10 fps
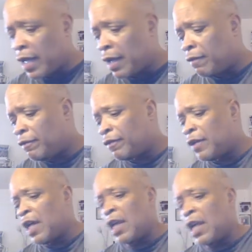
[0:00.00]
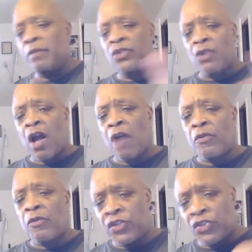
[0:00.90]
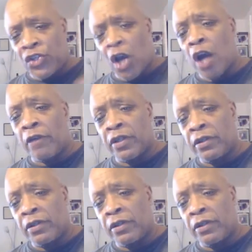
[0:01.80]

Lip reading: have. Let me start off with this Charvin